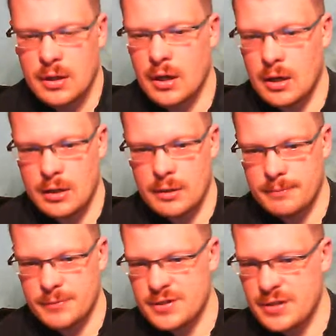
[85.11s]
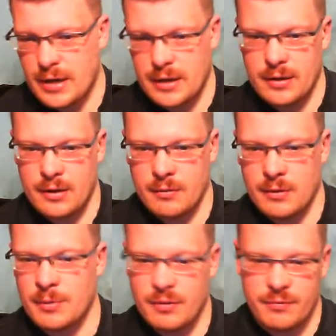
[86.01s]
because um, you know
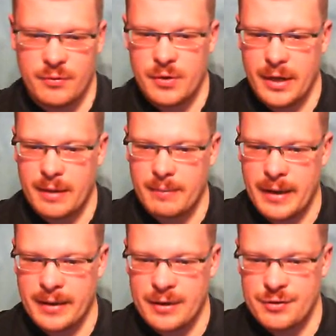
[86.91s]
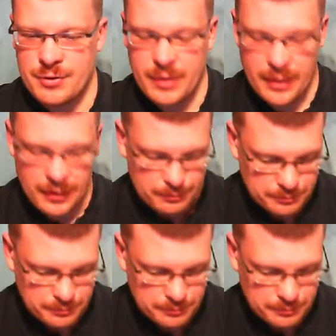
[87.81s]
I'm looking forward to getting back into Toon again.